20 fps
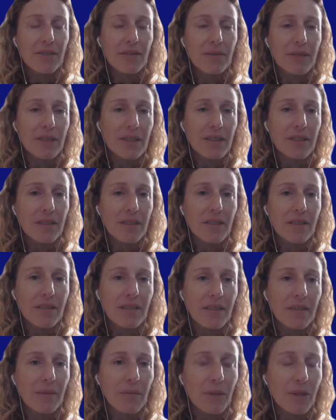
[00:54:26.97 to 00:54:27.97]
who is
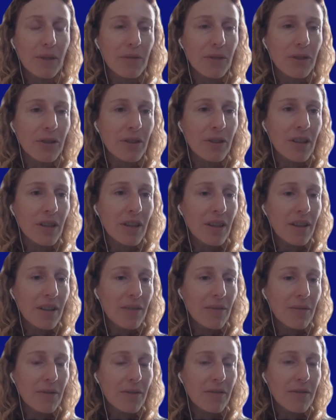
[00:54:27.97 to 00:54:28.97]
one
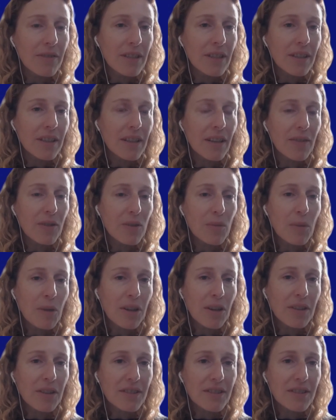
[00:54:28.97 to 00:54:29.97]
of the
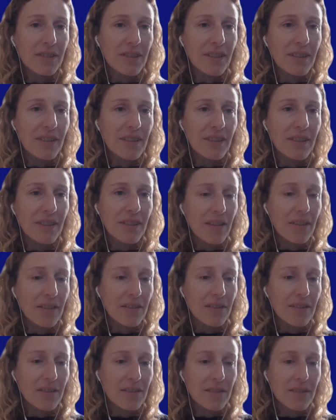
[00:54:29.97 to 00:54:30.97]
counterparts in the
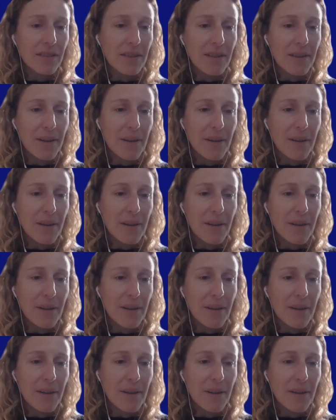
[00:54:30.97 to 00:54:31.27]
Netherlands,